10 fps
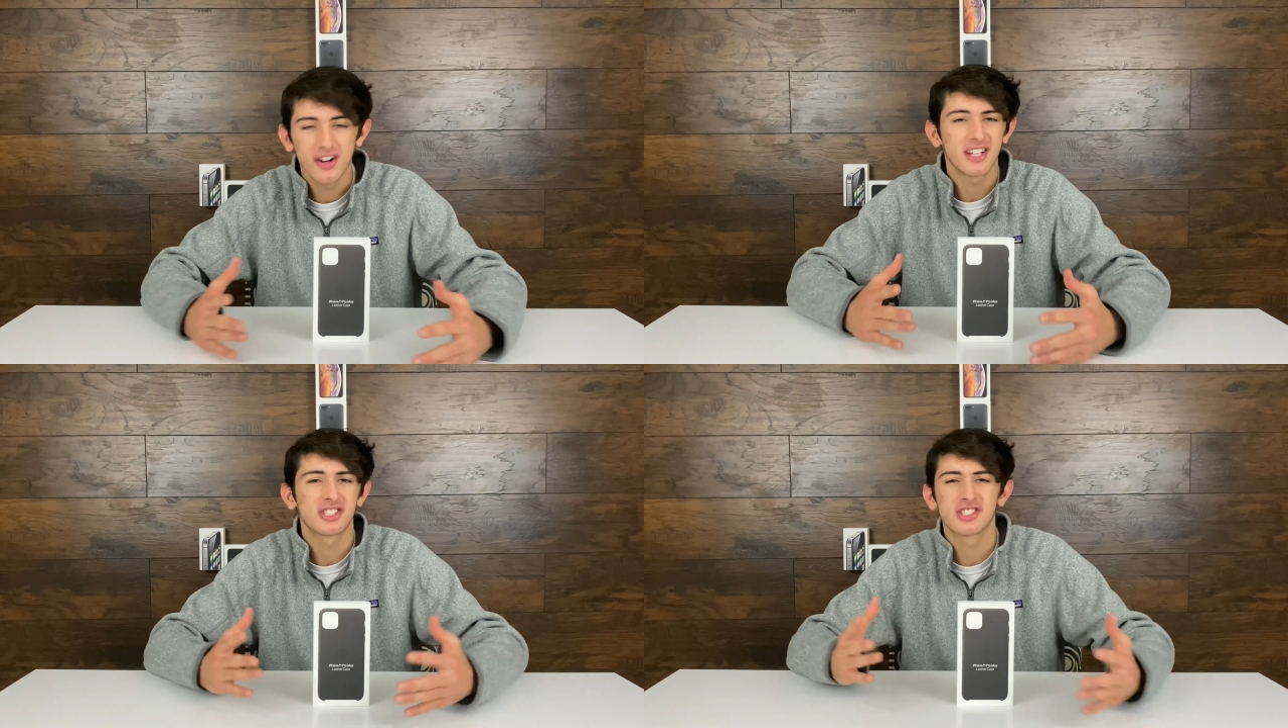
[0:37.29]

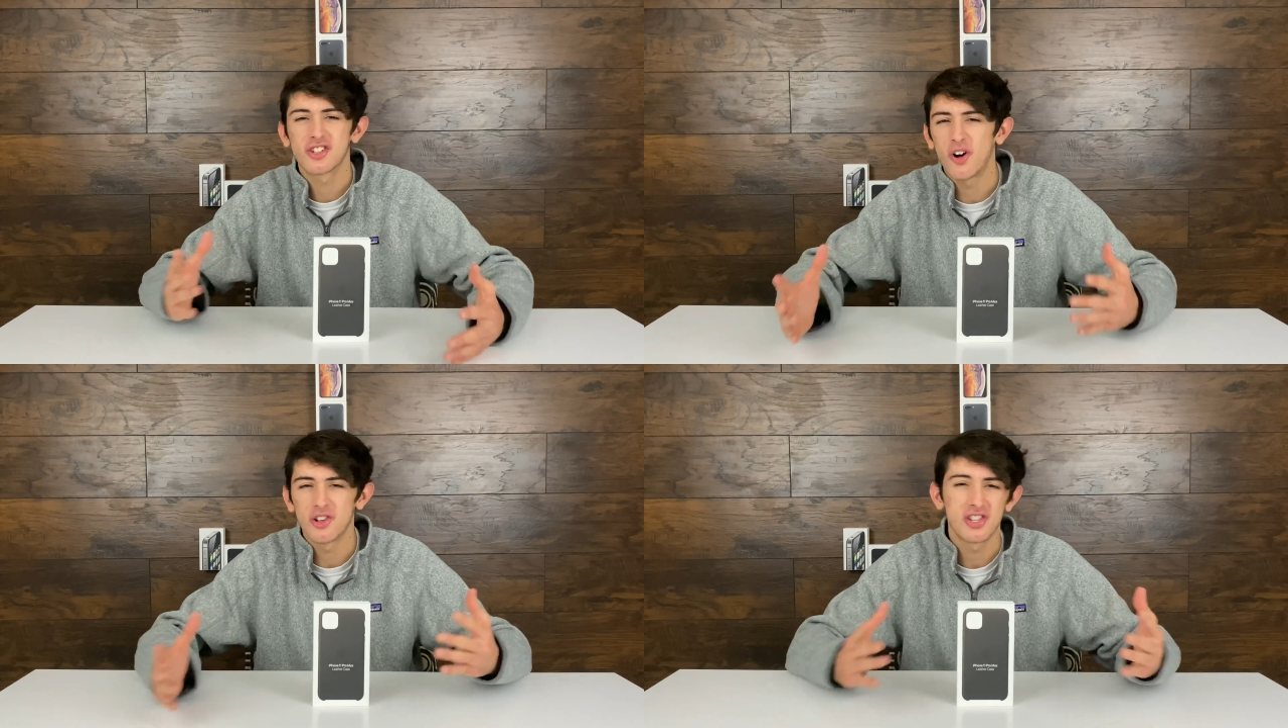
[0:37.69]
It's
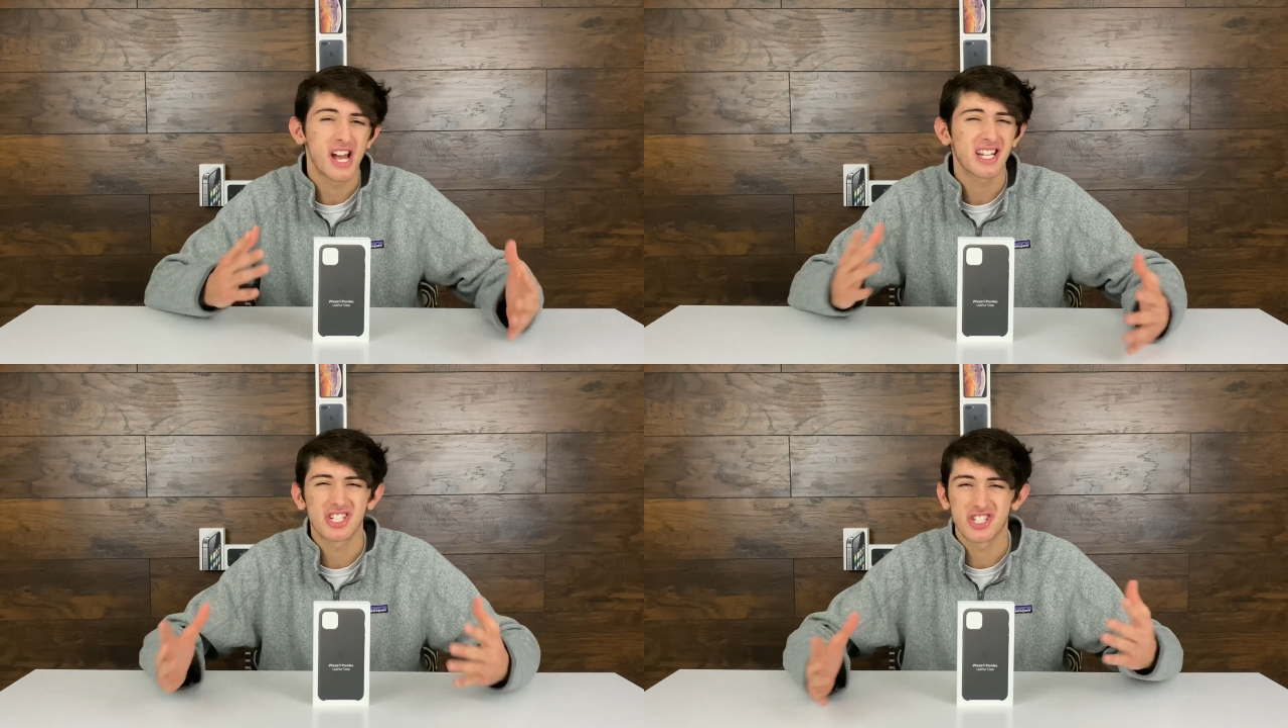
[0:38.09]
called
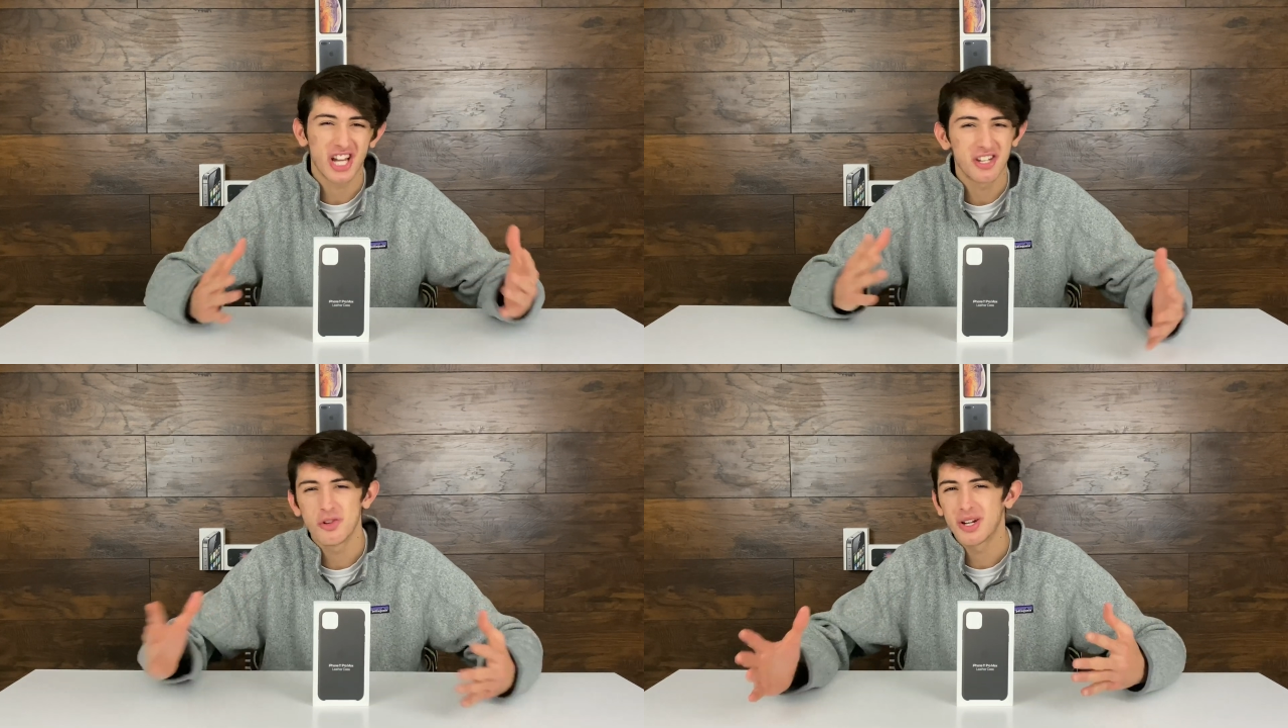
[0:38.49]
nice
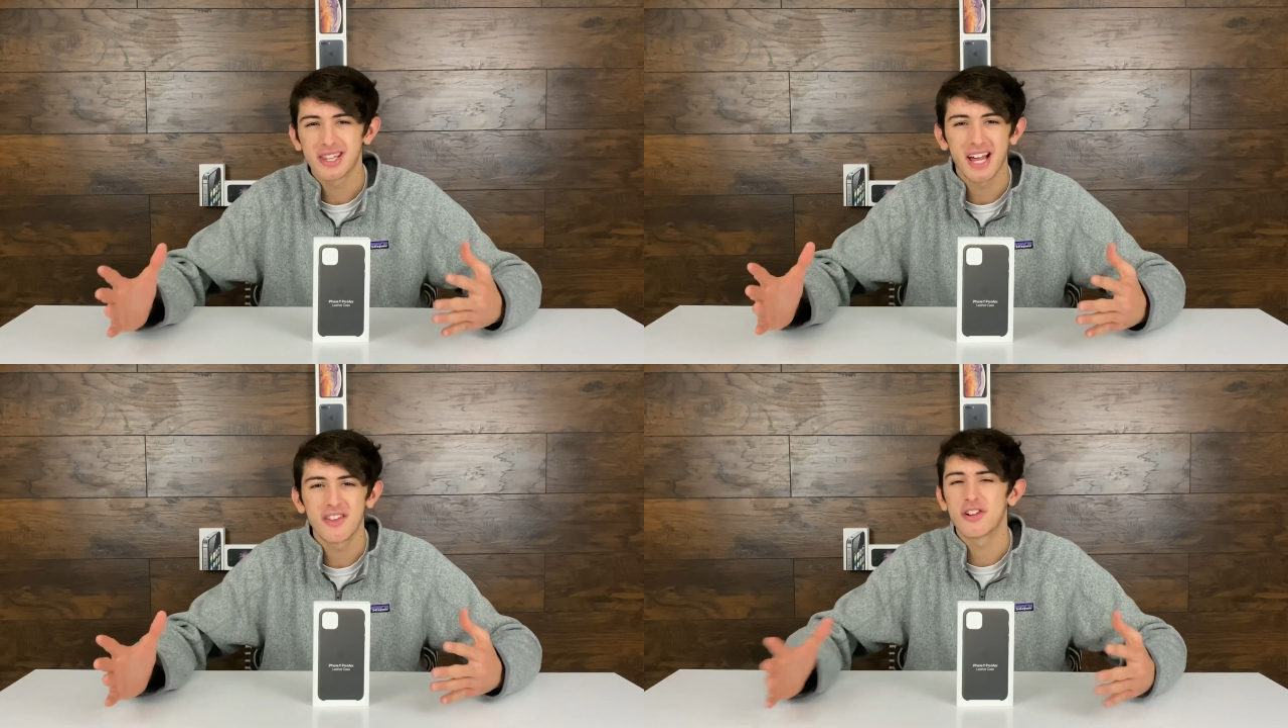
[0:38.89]
genuine
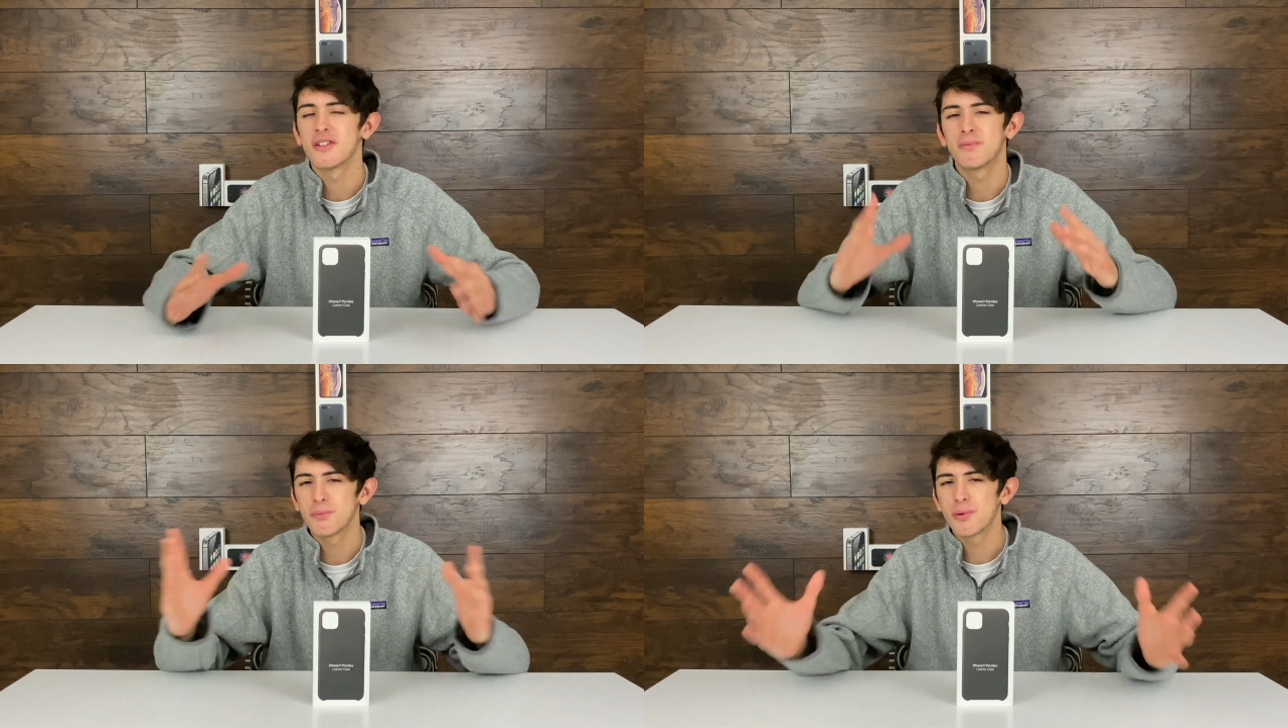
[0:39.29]
leather.
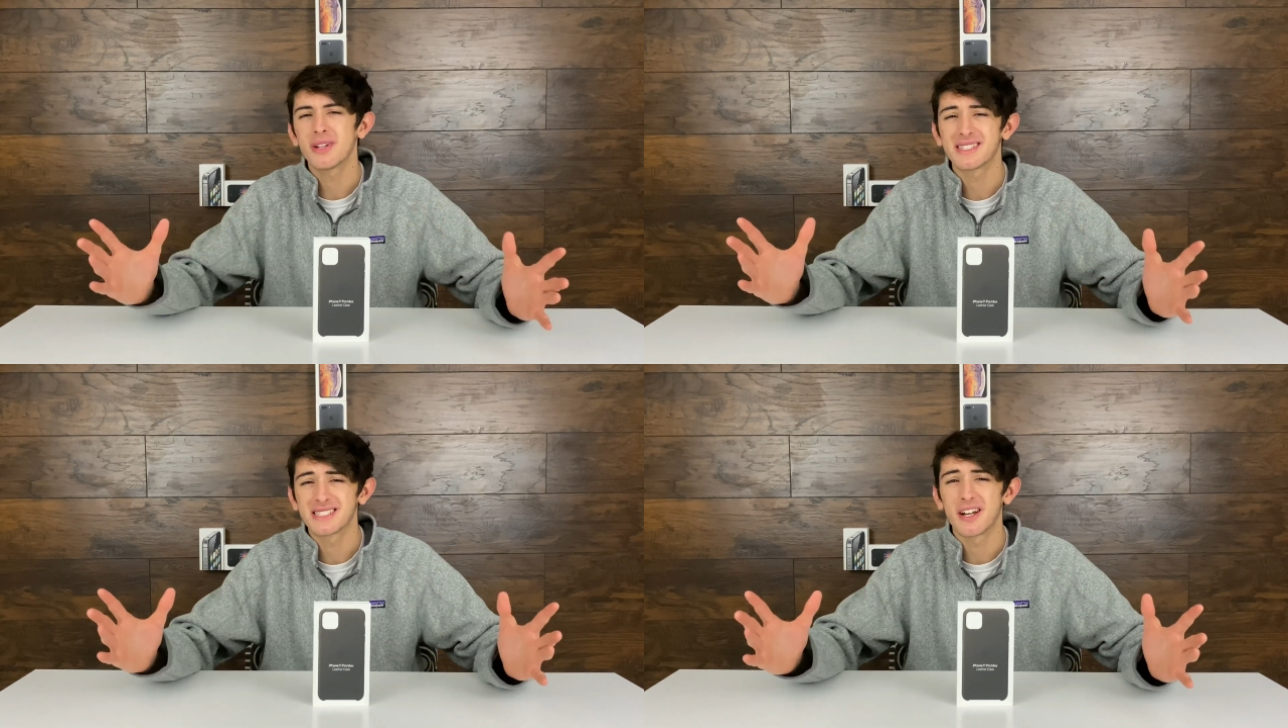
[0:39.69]

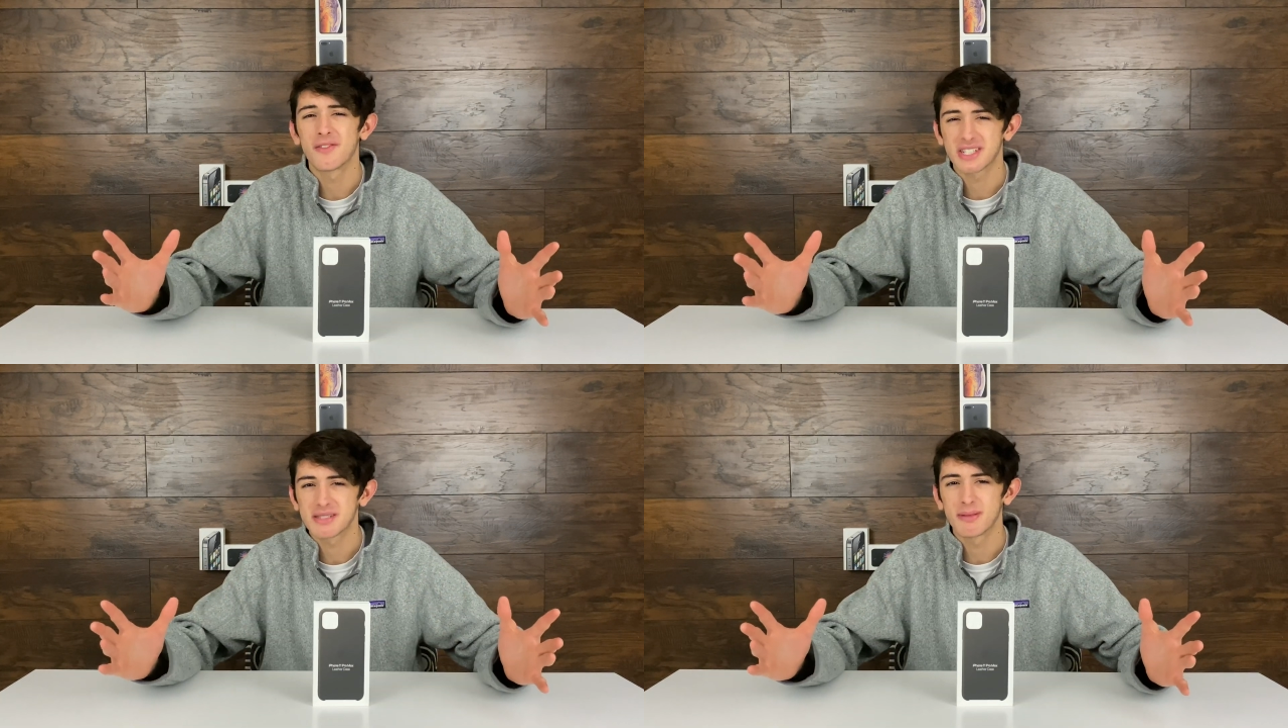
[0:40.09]
Pretty
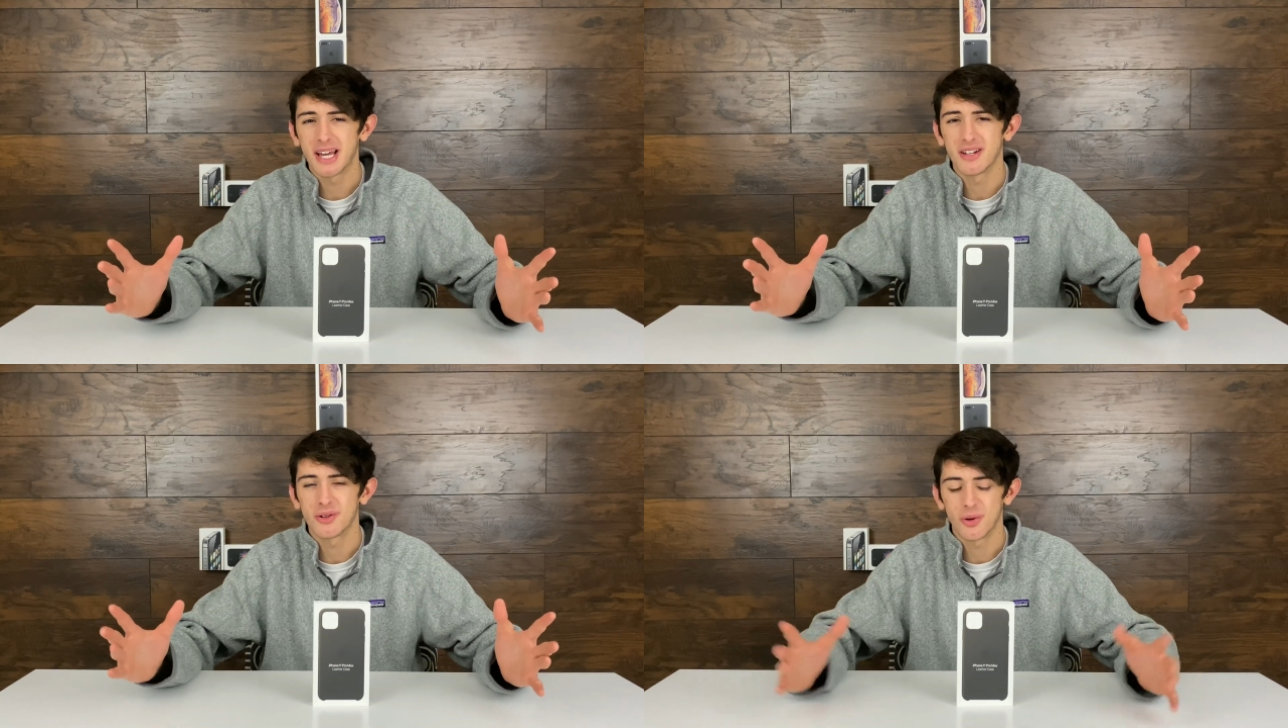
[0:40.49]

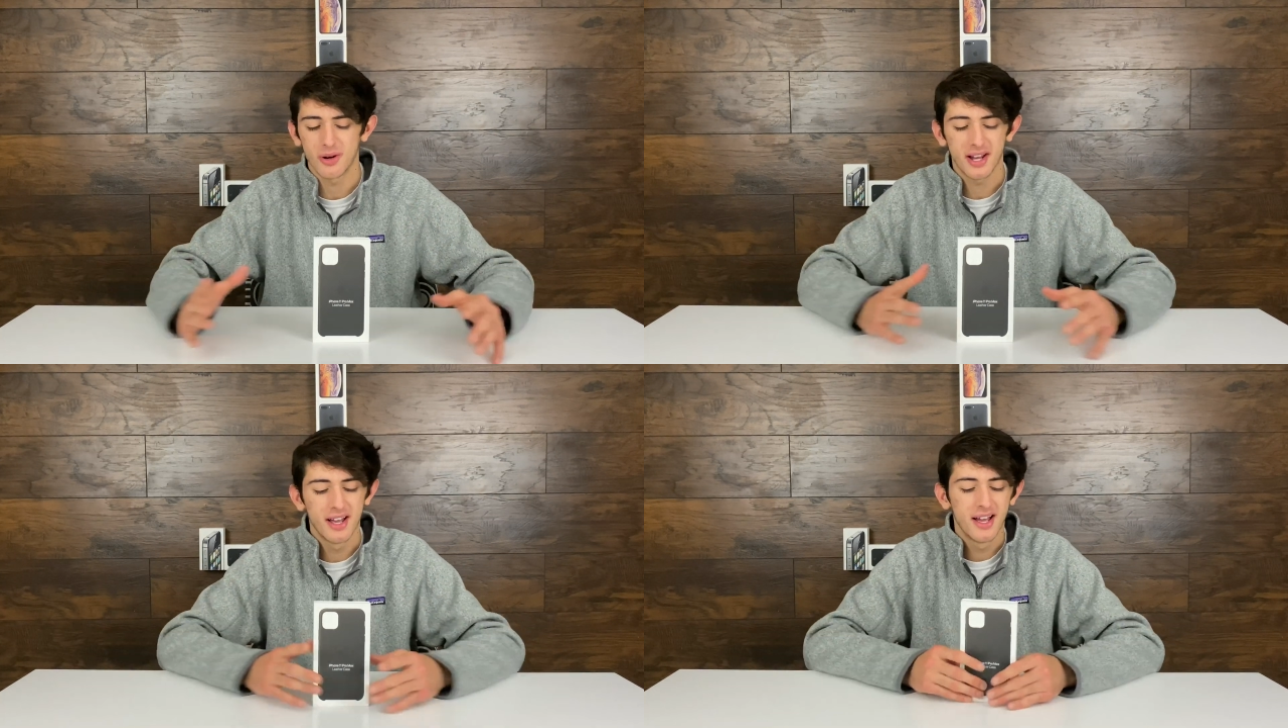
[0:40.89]
self-explanatory.